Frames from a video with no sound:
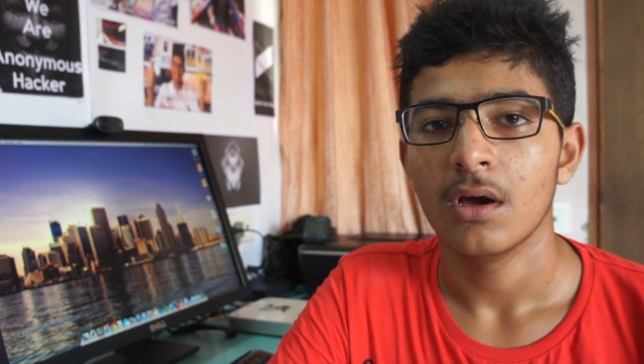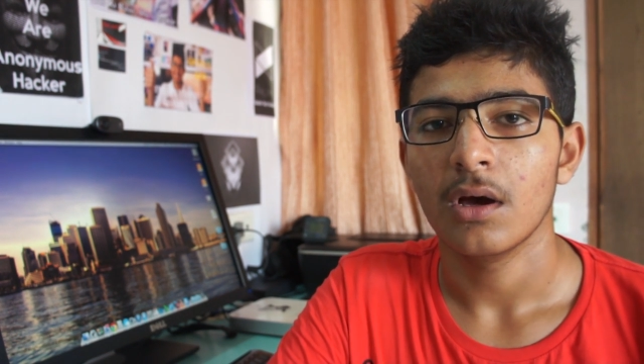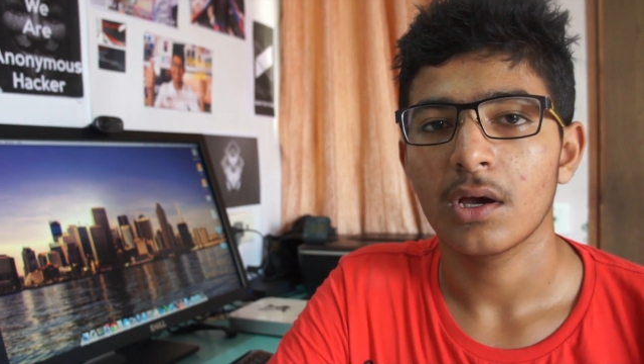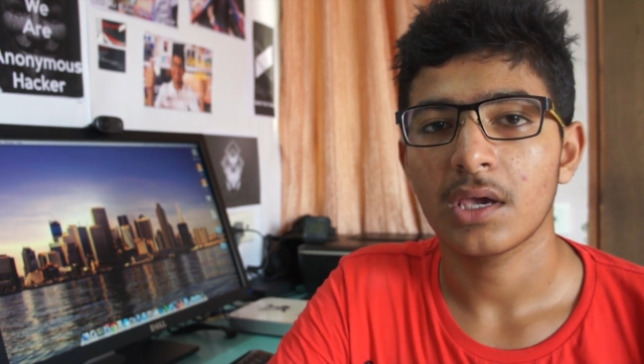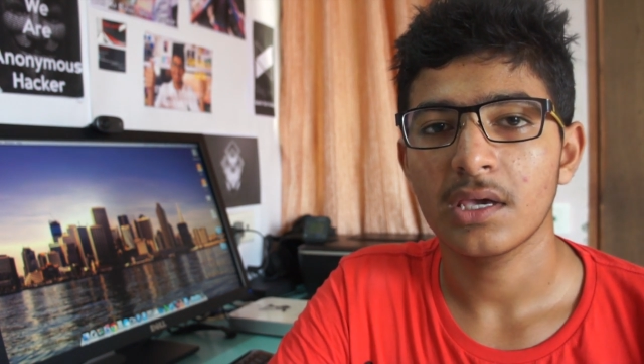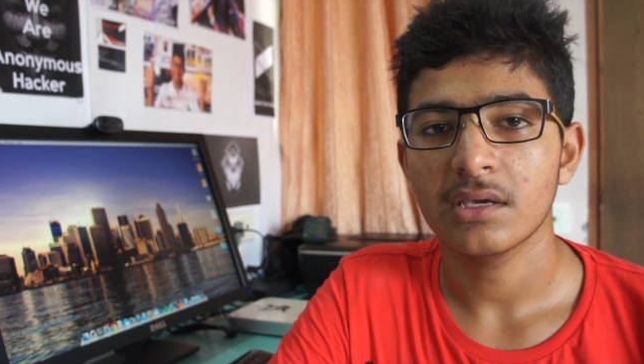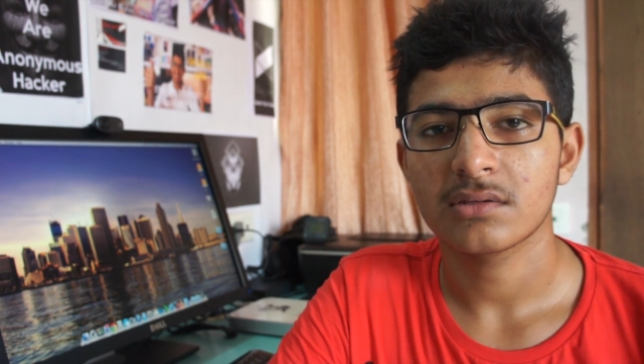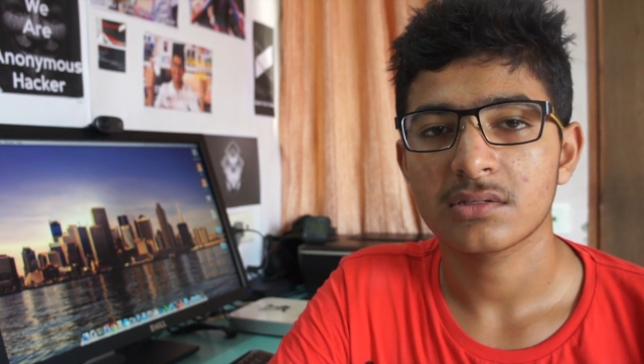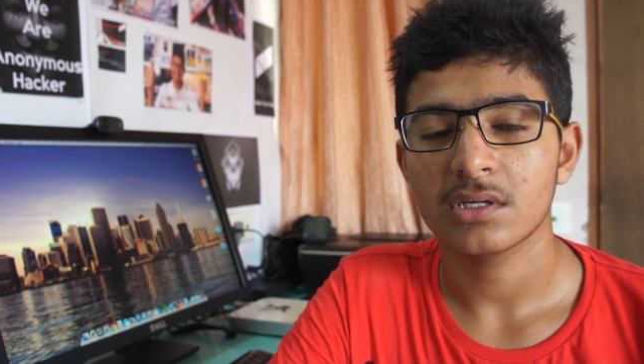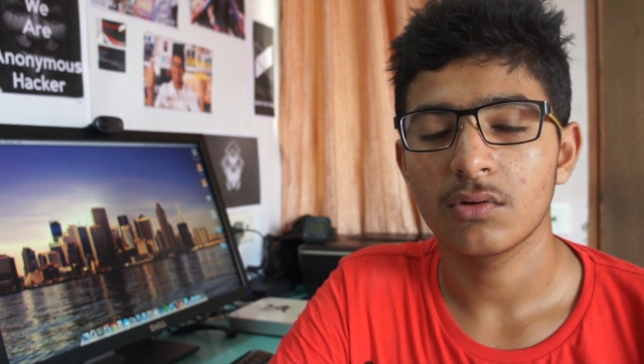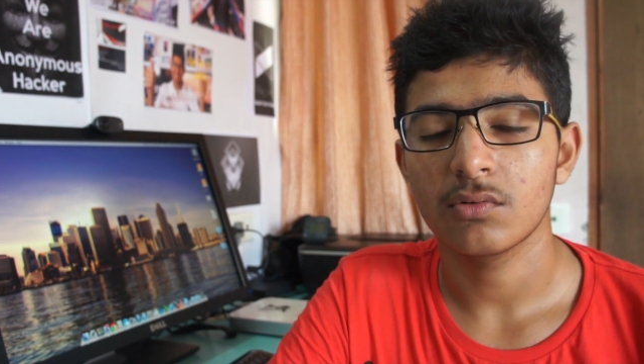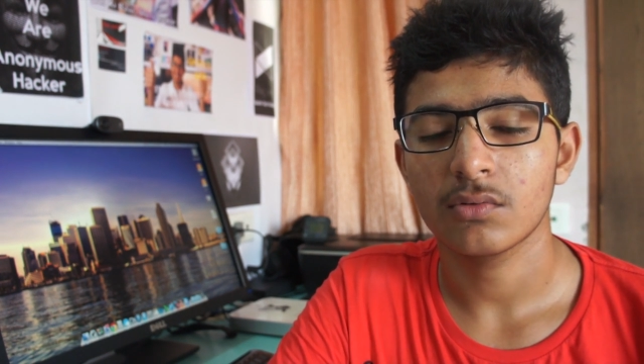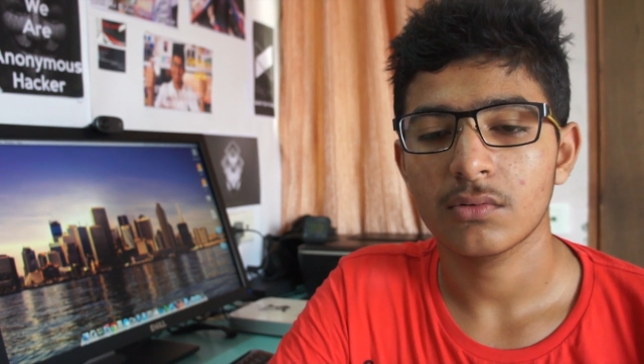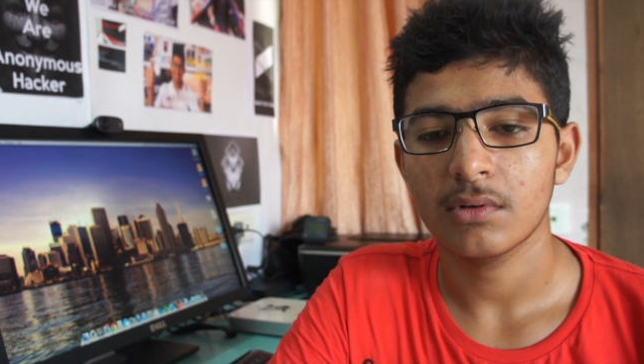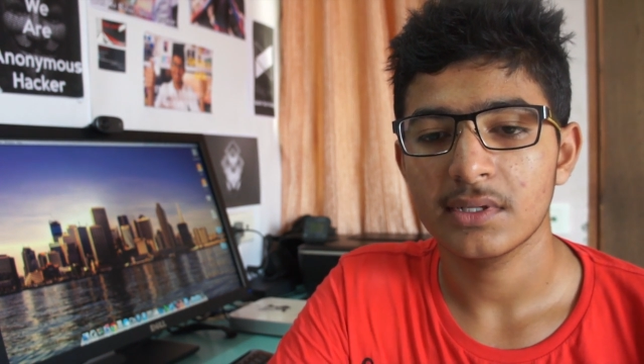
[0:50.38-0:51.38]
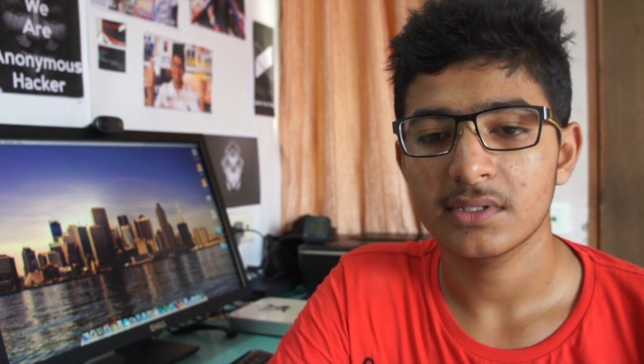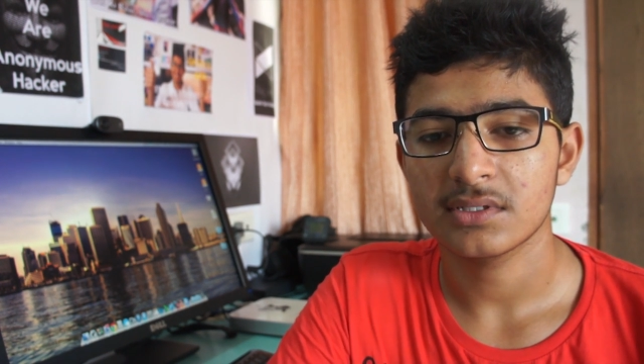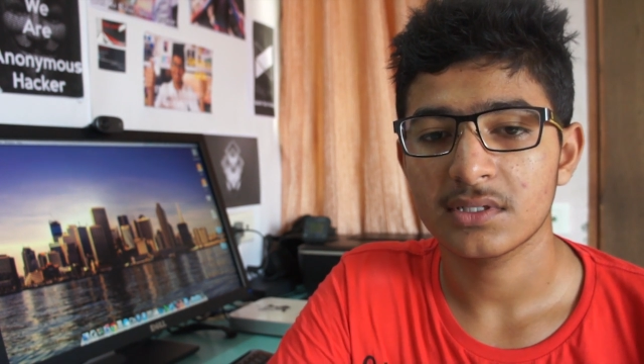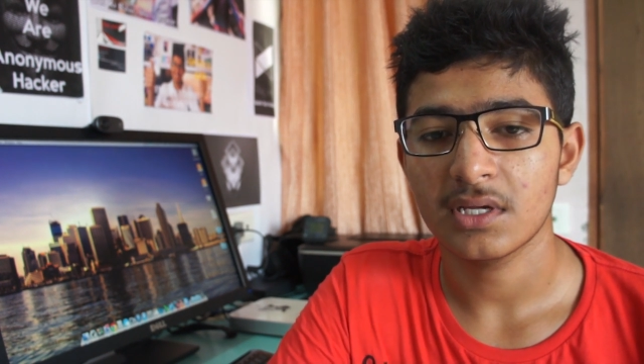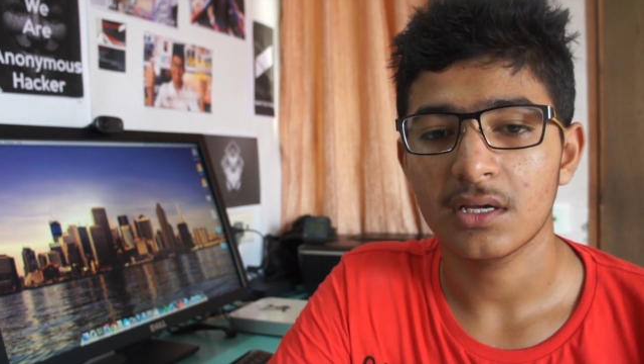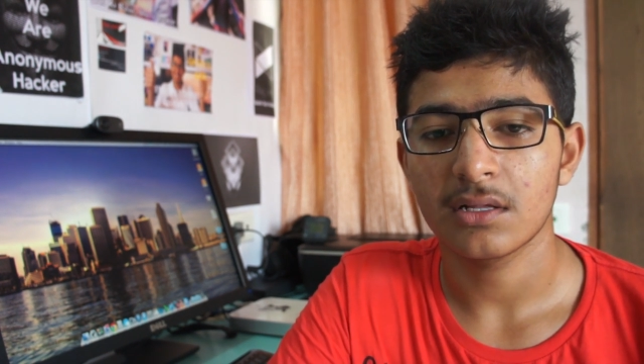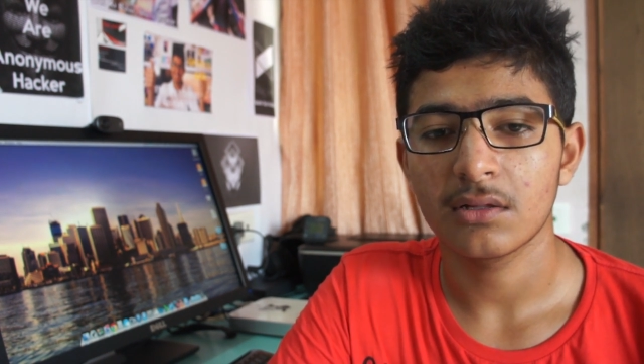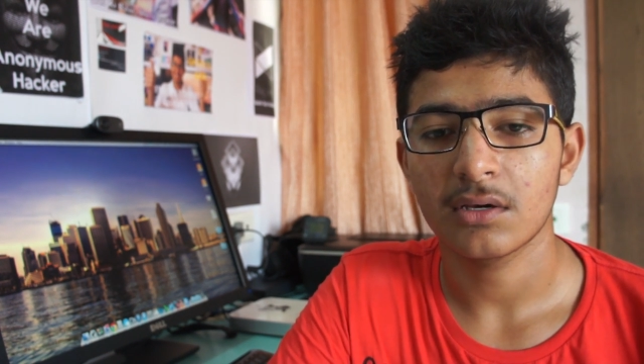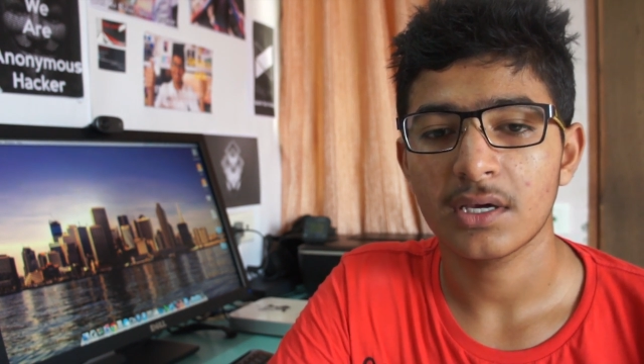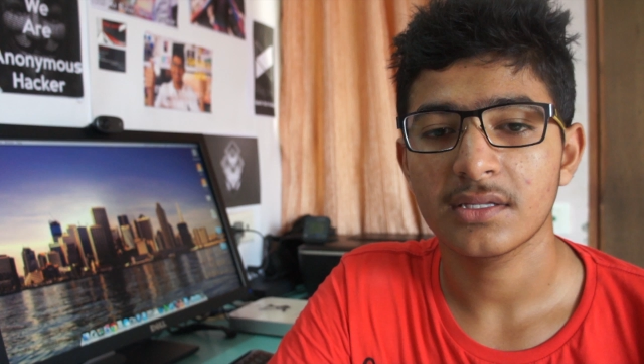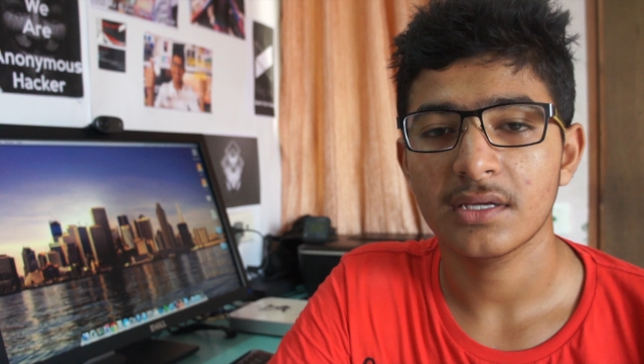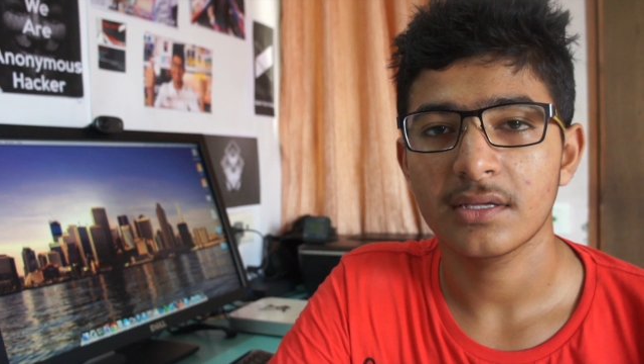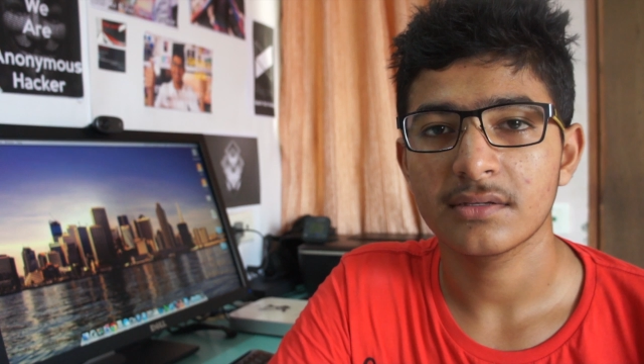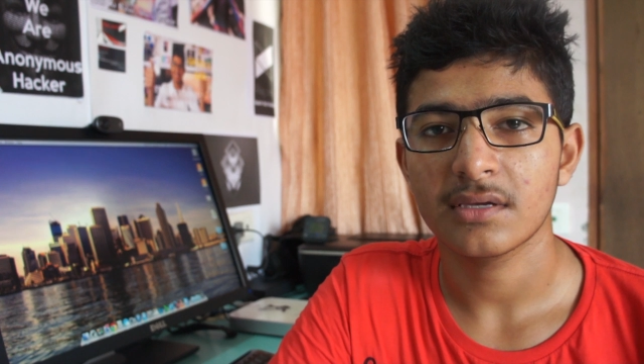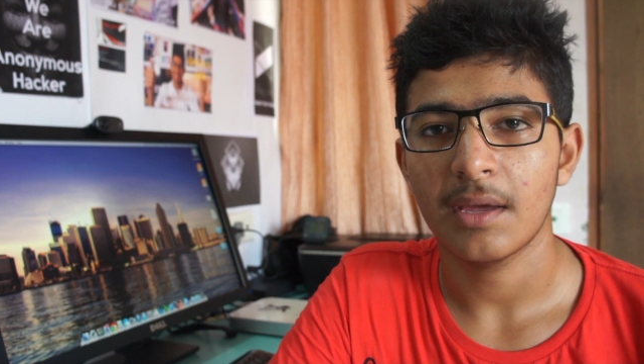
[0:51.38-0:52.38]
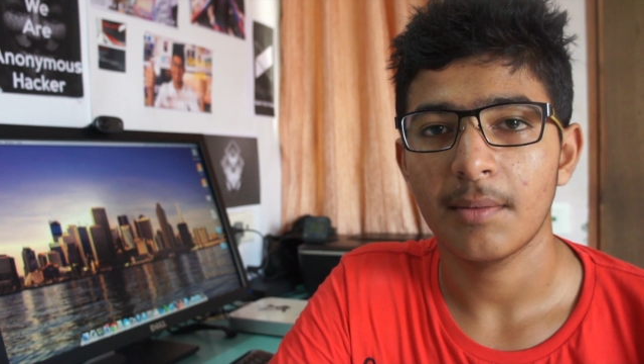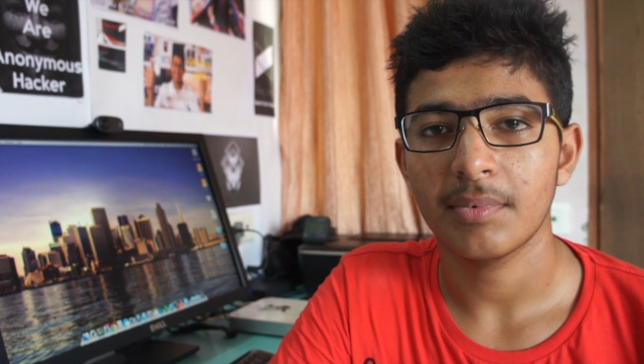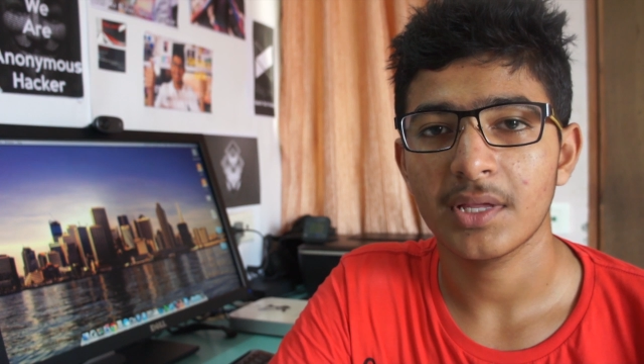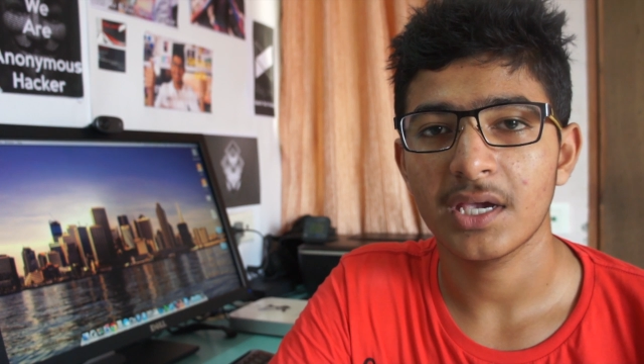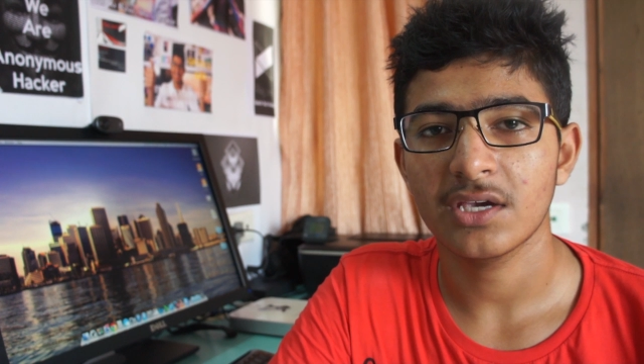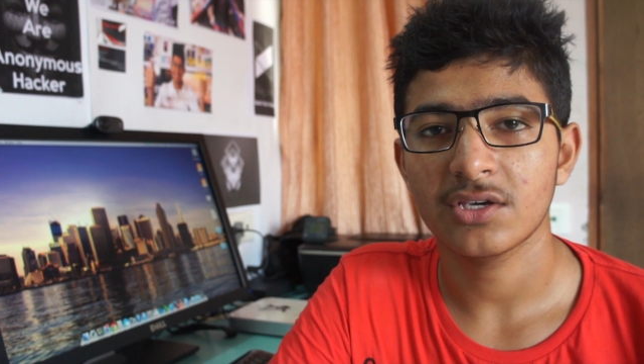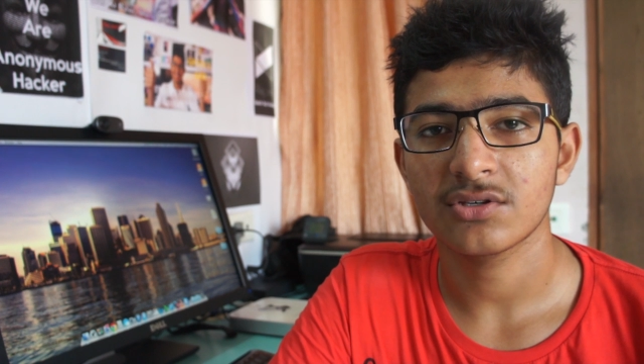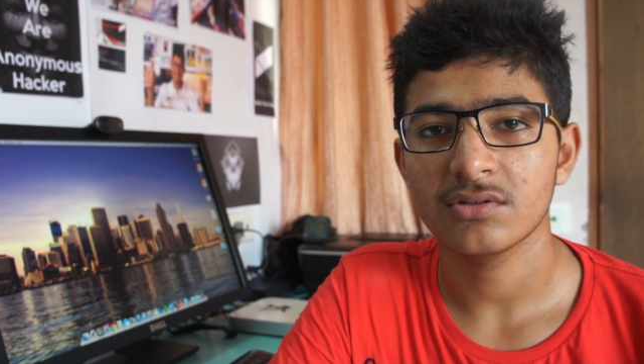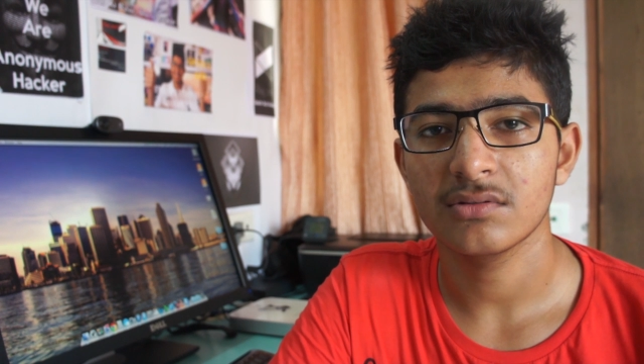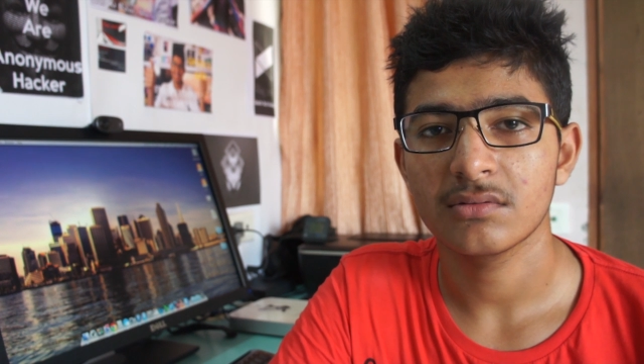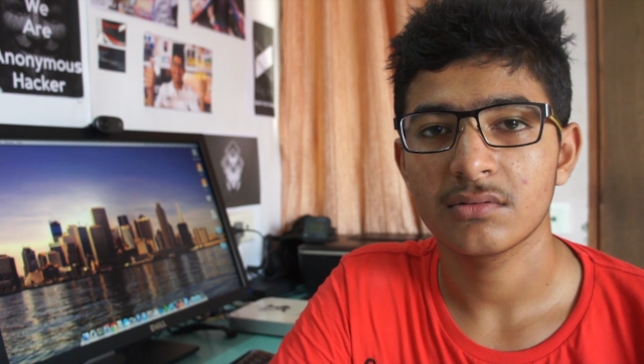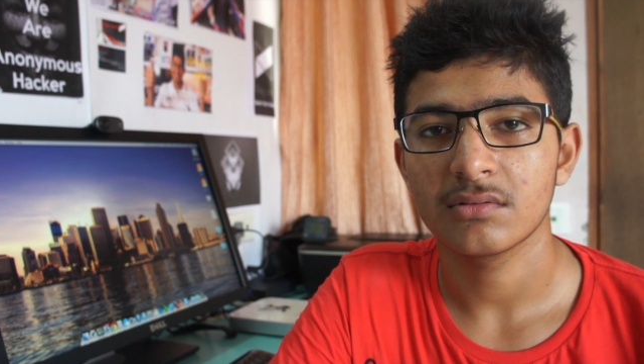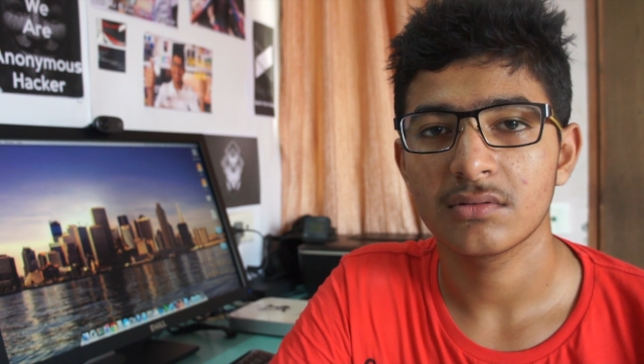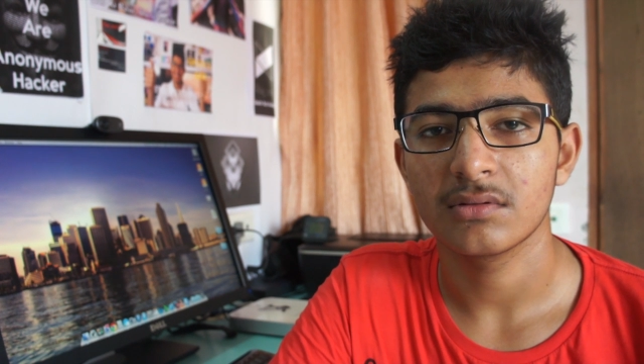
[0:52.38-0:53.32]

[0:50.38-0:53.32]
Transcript: Okay, so let's take a look at this application.